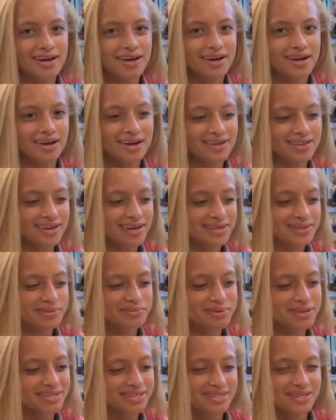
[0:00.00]
and I like to
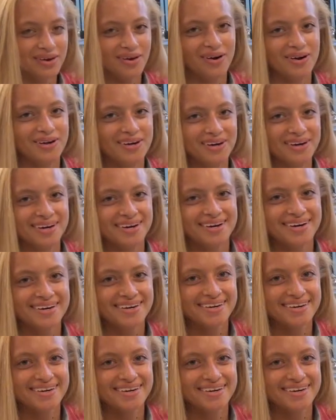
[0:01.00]
play soccer.